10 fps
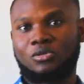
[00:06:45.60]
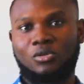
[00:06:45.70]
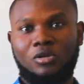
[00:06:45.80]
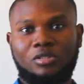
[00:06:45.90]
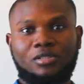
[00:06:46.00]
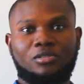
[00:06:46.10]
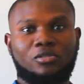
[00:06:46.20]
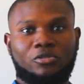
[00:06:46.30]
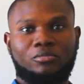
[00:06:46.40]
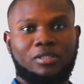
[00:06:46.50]
So all these
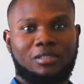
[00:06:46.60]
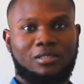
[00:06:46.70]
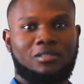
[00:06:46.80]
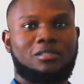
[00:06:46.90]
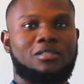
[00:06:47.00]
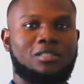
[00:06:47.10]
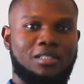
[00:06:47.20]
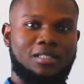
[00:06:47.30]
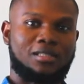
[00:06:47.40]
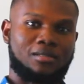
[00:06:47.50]
documents,
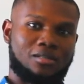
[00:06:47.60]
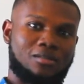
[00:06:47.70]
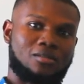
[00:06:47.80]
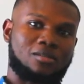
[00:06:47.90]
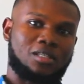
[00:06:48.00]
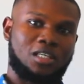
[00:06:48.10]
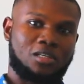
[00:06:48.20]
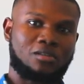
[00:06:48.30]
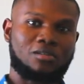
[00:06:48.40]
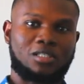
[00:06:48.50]

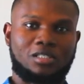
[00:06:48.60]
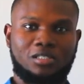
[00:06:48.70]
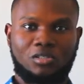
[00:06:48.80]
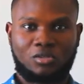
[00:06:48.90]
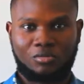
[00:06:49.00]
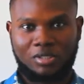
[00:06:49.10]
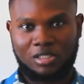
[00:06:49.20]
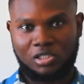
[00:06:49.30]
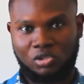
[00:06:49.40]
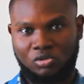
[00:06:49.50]
including the
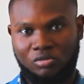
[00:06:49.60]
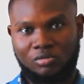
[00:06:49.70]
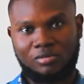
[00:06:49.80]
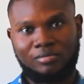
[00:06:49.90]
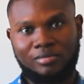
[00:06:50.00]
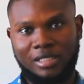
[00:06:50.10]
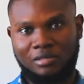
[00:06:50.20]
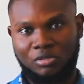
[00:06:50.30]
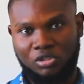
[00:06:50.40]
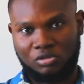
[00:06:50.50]
documents issued by
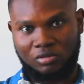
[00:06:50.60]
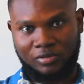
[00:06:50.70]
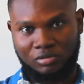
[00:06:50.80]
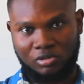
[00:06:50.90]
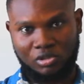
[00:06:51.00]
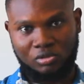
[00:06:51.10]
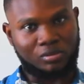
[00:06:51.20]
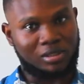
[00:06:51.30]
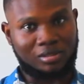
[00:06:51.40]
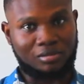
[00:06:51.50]
the Ministry of
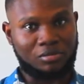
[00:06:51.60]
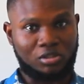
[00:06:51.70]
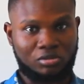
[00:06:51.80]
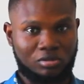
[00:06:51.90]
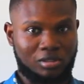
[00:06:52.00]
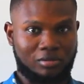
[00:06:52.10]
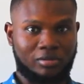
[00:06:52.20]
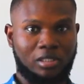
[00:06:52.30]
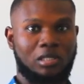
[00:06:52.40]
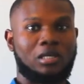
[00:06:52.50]
Education, which is the ministry
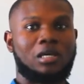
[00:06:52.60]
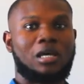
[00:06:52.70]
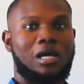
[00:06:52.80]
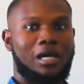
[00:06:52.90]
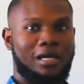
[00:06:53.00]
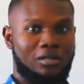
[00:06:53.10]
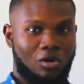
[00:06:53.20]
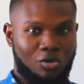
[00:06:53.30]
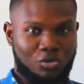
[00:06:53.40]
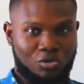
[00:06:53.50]
decree,
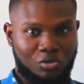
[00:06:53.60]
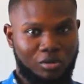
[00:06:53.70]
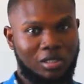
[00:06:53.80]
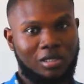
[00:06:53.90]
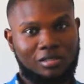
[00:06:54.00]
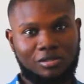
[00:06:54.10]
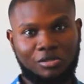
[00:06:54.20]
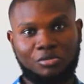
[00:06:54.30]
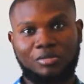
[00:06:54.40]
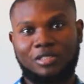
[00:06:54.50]
and also
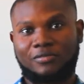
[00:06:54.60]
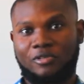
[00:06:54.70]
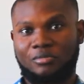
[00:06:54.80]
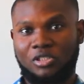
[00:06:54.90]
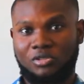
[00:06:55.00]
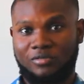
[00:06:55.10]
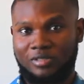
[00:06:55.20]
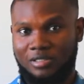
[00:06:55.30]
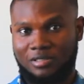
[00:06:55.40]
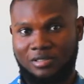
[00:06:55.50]
documents from the
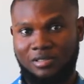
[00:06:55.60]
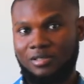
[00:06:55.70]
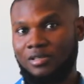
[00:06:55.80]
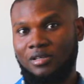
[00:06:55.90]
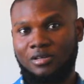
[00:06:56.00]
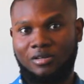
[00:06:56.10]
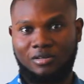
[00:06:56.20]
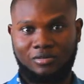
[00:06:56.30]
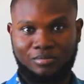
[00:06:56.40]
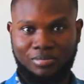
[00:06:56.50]
university,
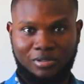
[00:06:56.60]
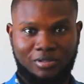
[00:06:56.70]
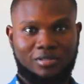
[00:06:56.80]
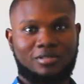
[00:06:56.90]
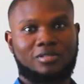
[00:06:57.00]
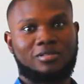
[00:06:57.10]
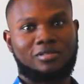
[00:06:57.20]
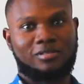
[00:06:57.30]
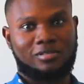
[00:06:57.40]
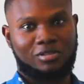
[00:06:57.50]
plus
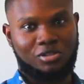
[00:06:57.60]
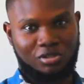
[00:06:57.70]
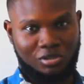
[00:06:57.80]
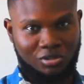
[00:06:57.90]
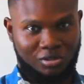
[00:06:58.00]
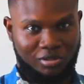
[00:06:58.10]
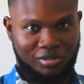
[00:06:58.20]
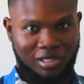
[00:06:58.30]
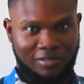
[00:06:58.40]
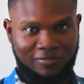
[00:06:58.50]

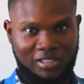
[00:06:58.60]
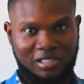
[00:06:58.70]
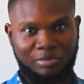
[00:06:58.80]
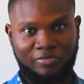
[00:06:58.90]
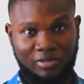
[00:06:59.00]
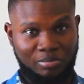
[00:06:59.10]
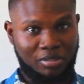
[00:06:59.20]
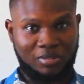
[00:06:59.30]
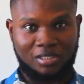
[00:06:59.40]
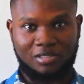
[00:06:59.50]
your visa fee
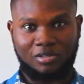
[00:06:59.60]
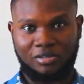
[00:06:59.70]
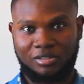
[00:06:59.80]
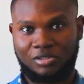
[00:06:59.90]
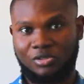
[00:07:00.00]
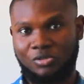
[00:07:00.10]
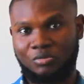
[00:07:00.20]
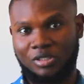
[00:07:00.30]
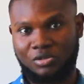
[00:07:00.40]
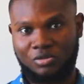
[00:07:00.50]
payments, all these
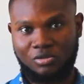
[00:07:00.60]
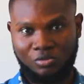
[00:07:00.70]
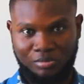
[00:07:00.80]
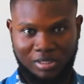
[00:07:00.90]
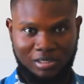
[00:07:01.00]
documents will